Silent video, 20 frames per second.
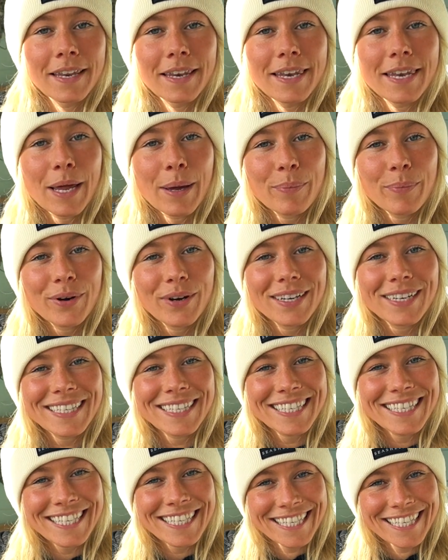Number
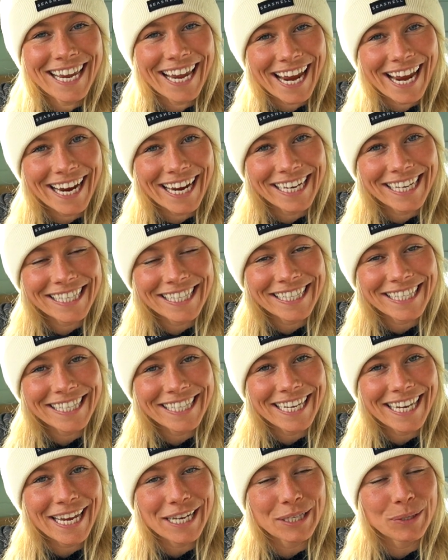6
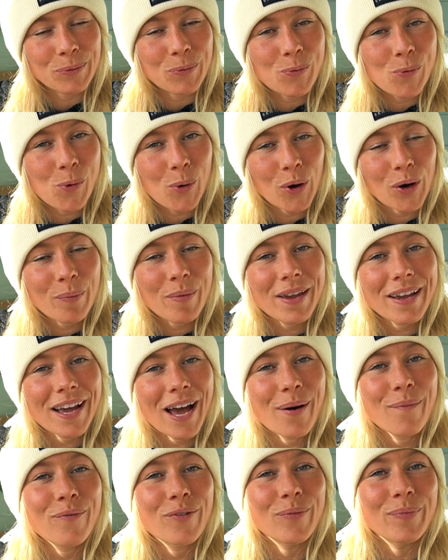is warming
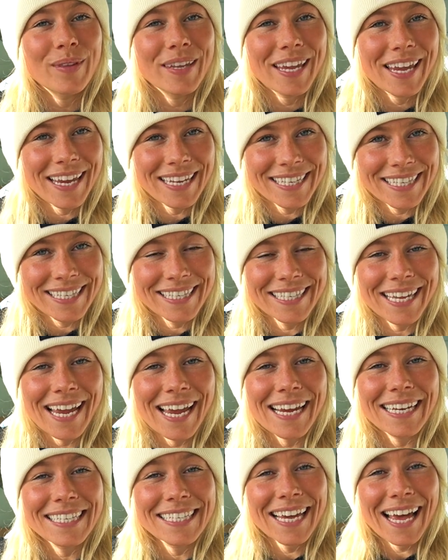up from the
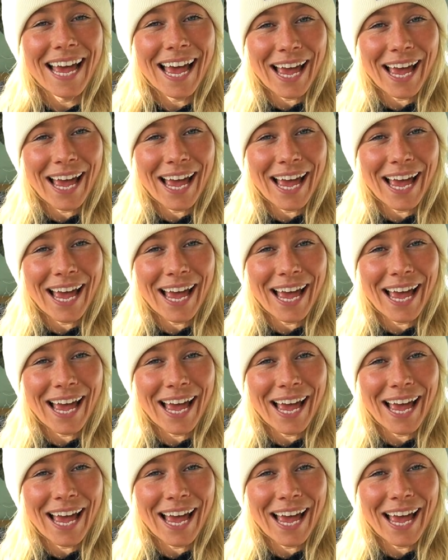inside